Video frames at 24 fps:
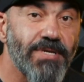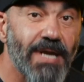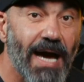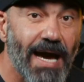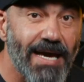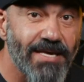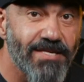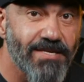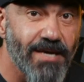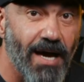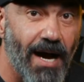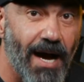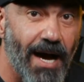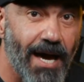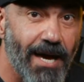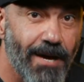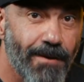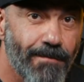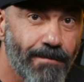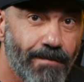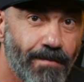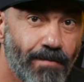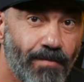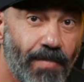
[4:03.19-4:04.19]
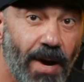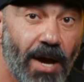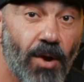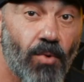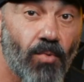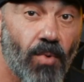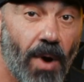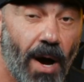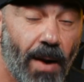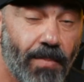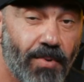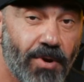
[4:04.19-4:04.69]
Nice Guy by
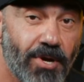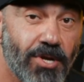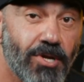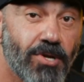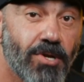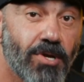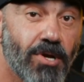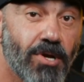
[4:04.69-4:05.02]
Robert